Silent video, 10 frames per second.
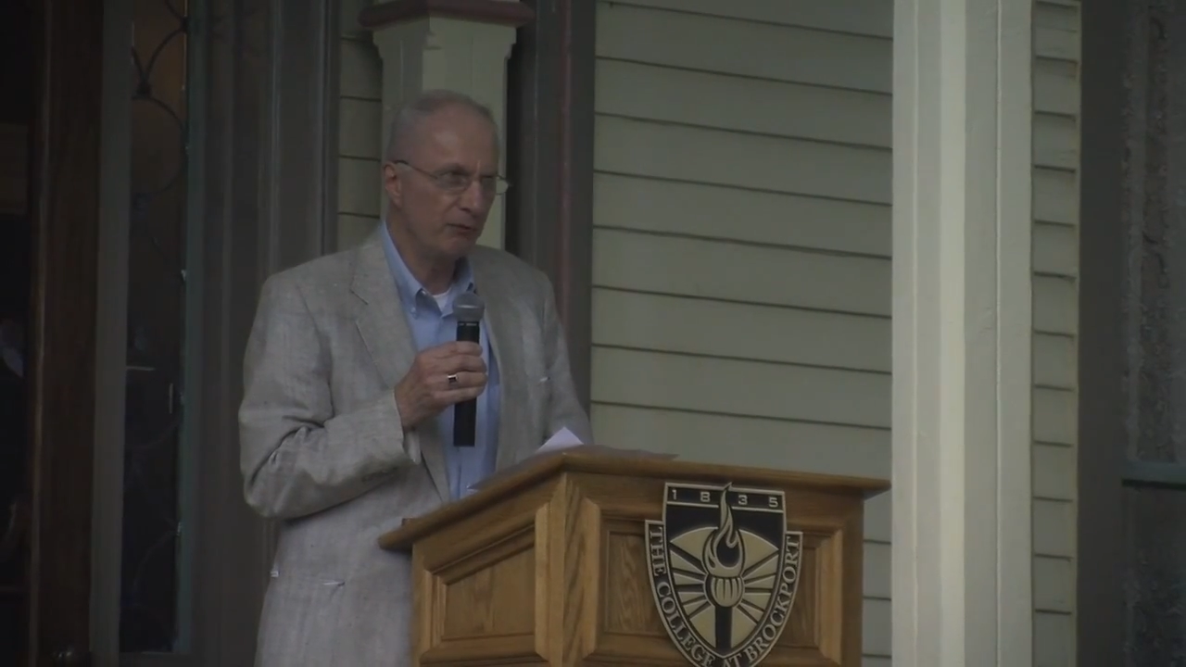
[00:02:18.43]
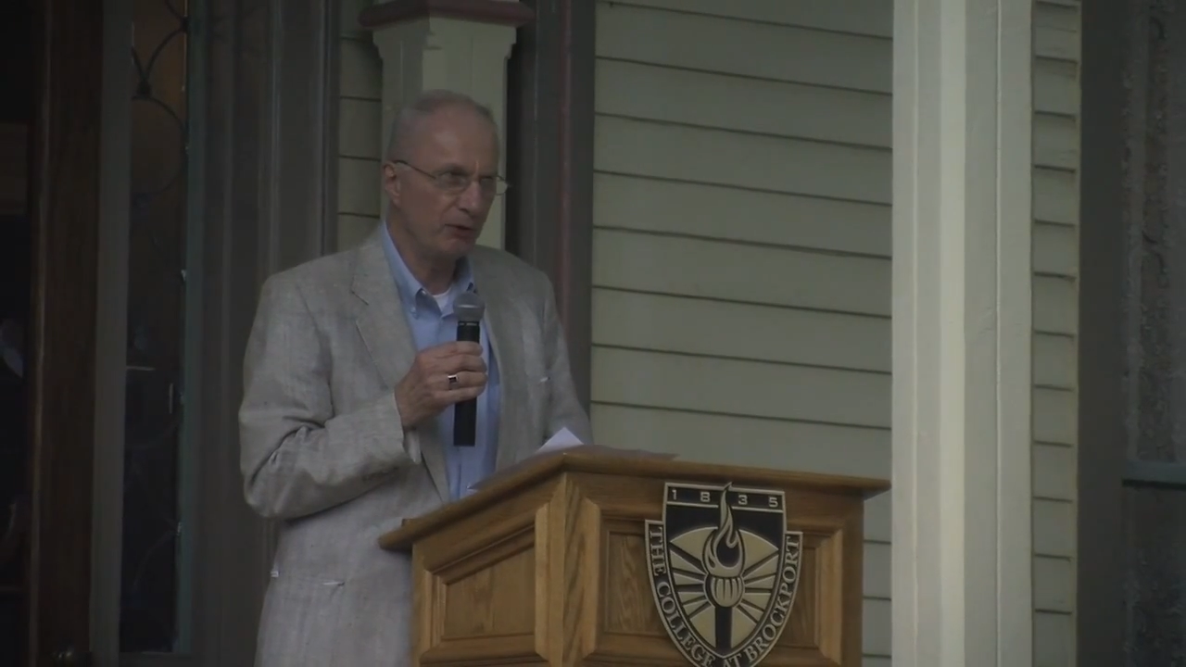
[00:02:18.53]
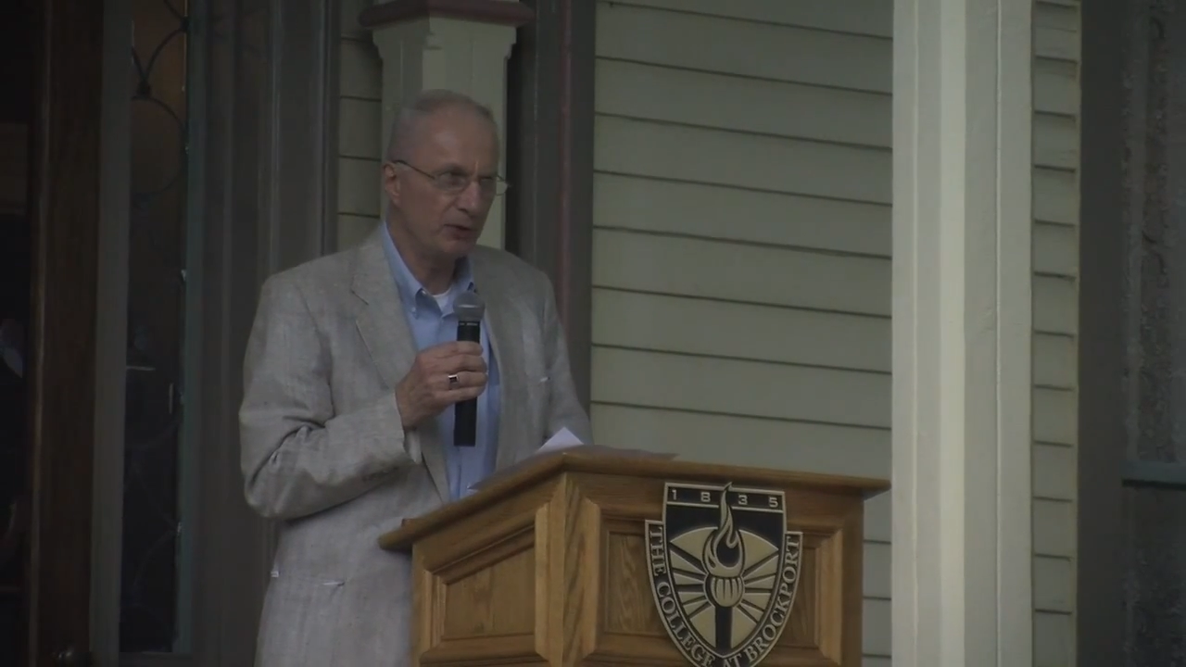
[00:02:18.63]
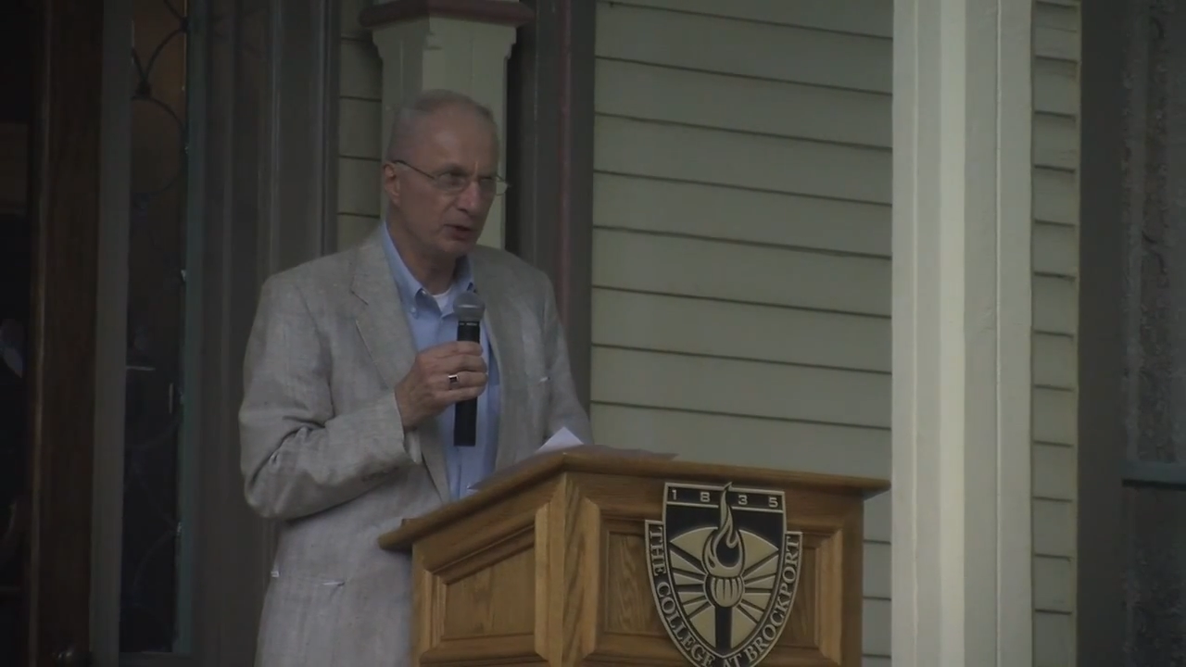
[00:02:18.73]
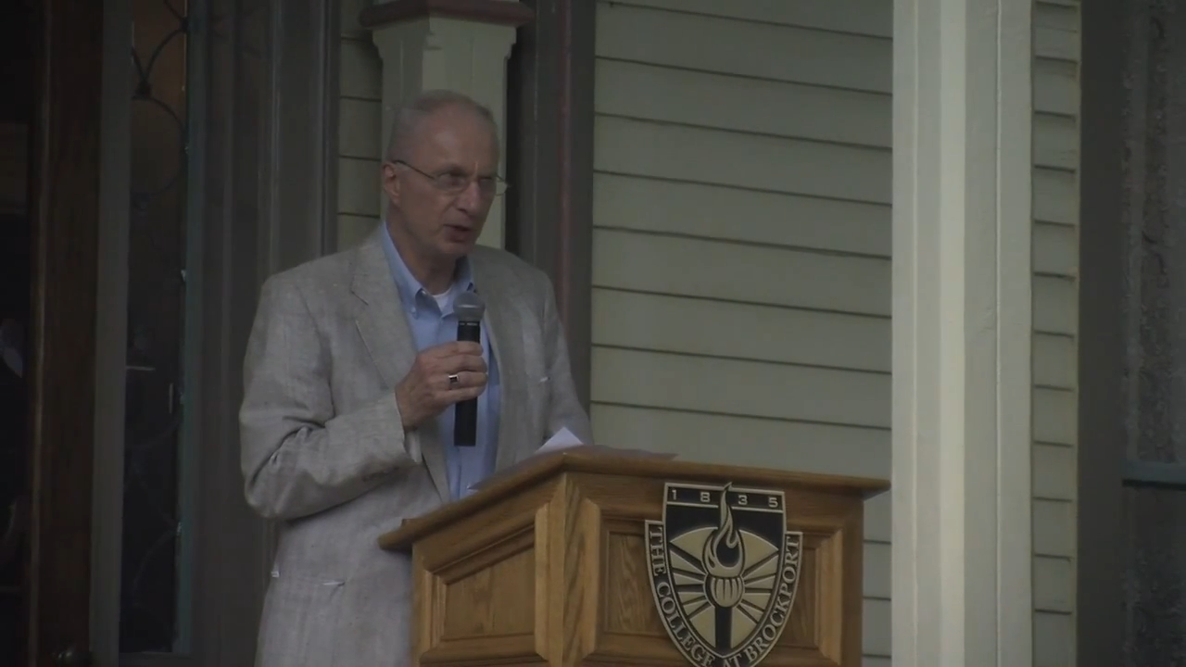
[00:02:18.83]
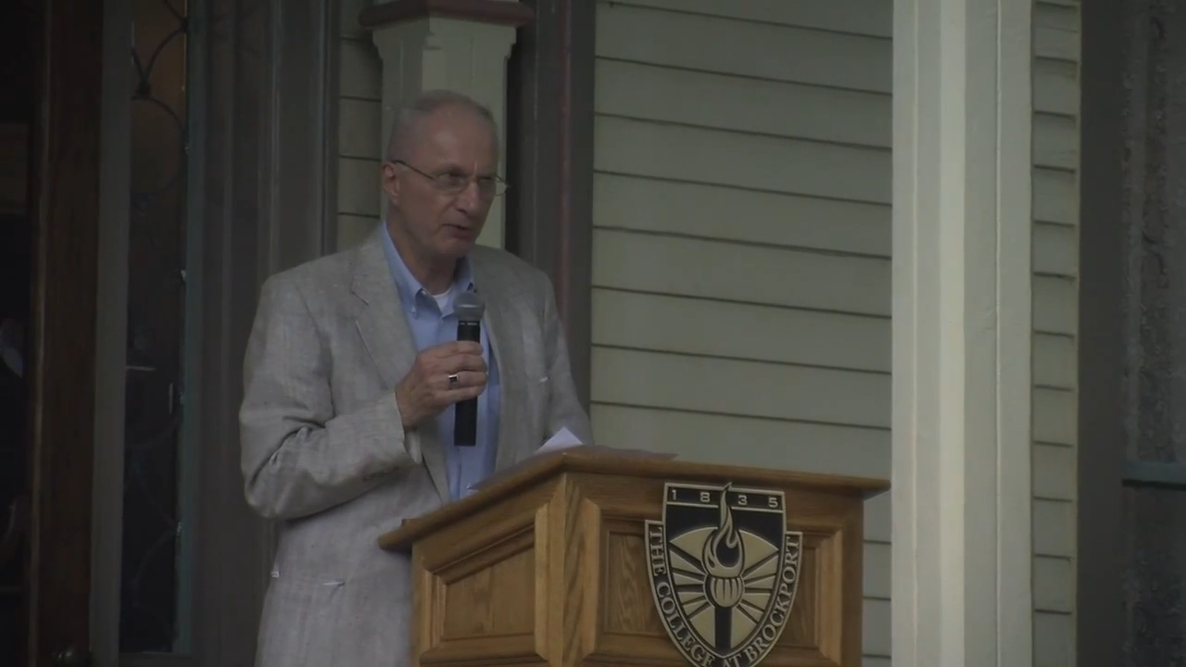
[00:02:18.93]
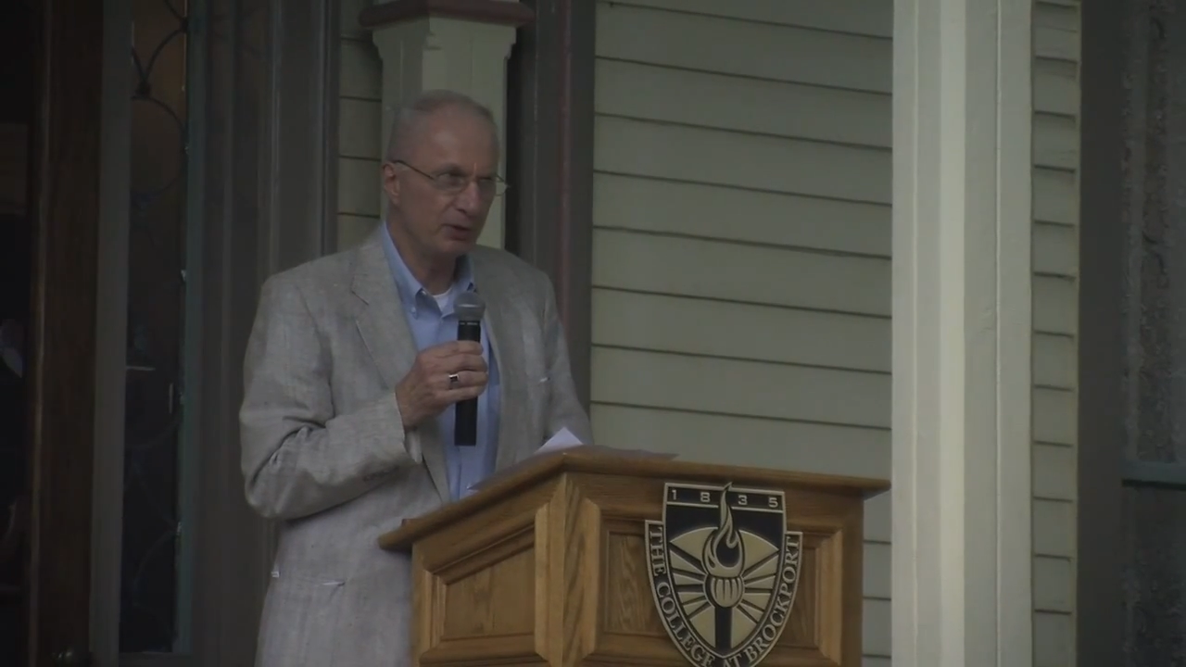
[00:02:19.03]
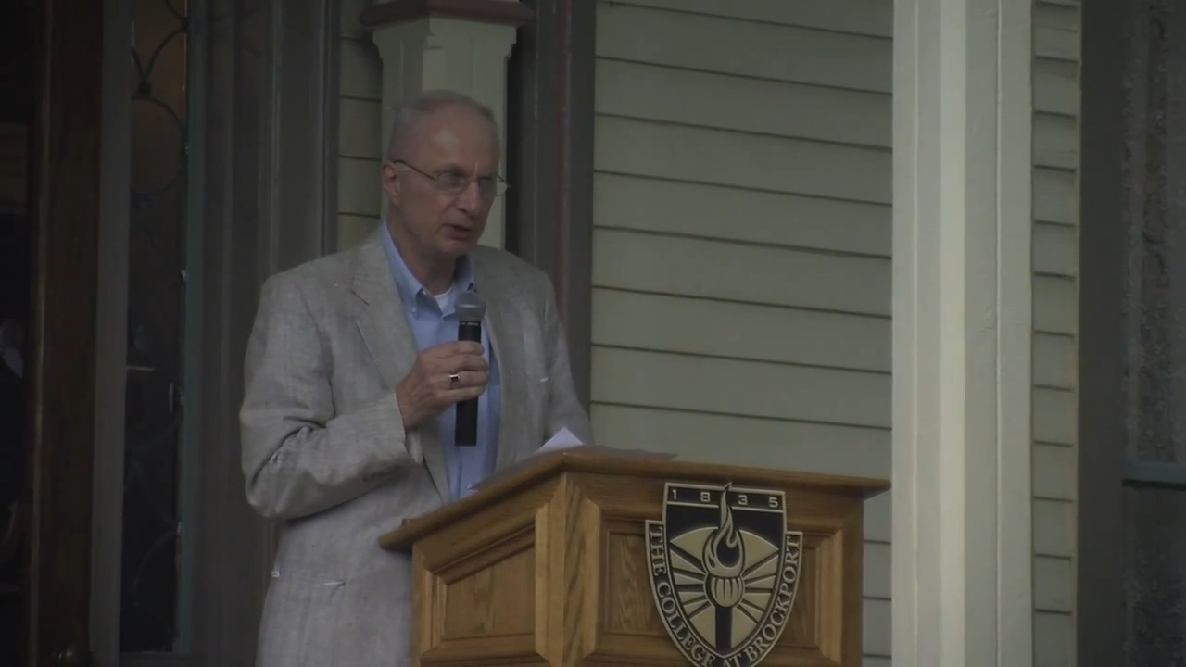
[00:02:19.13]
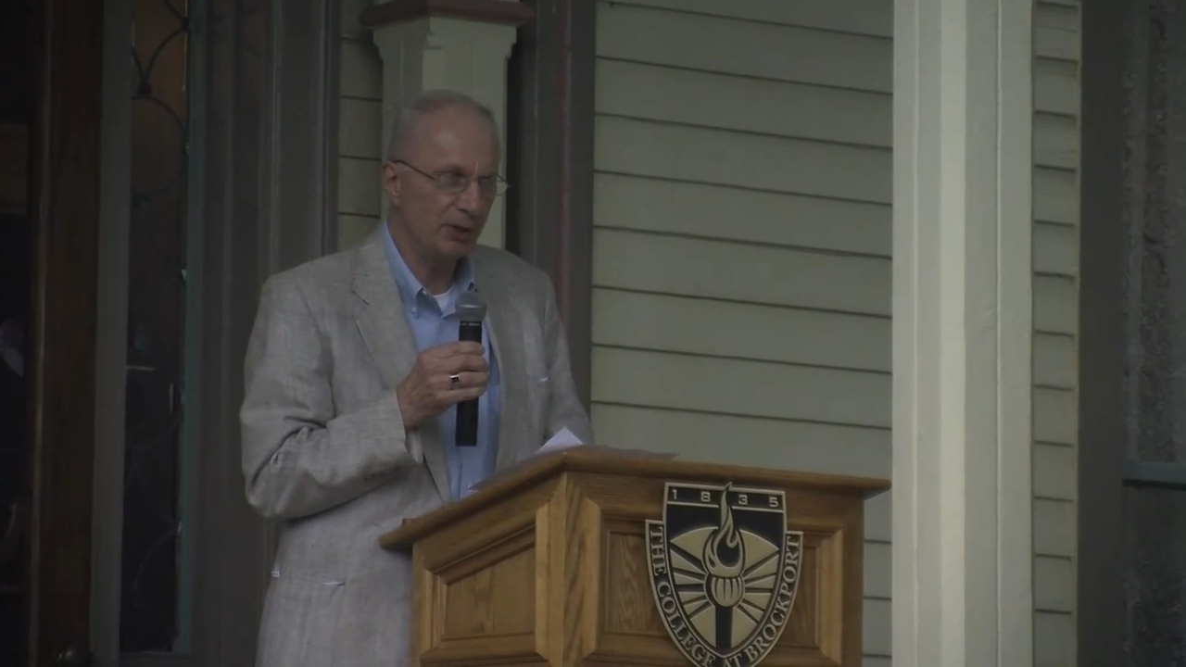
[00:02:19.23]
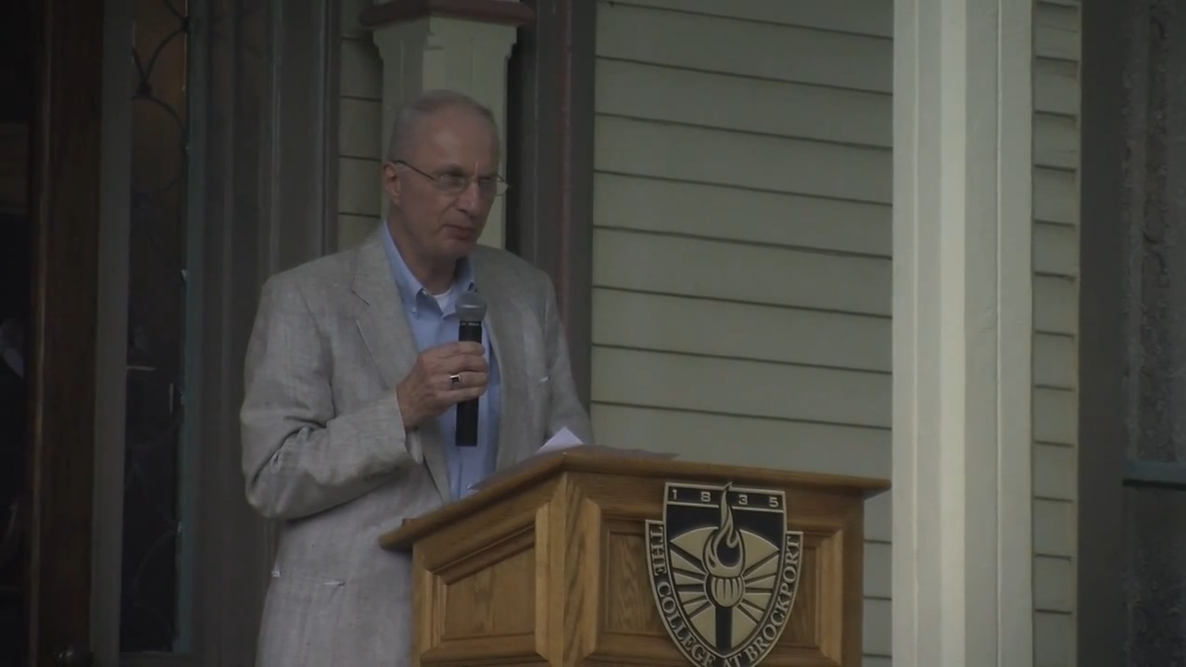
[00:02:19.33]

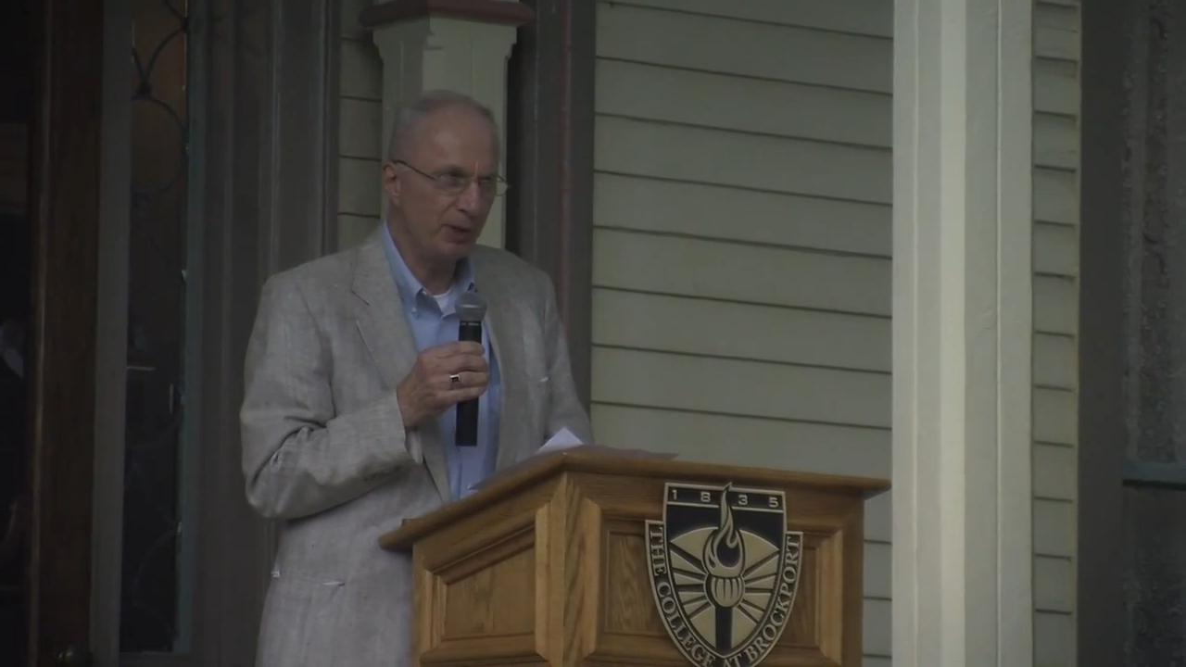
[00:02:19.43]
fifty-seven said,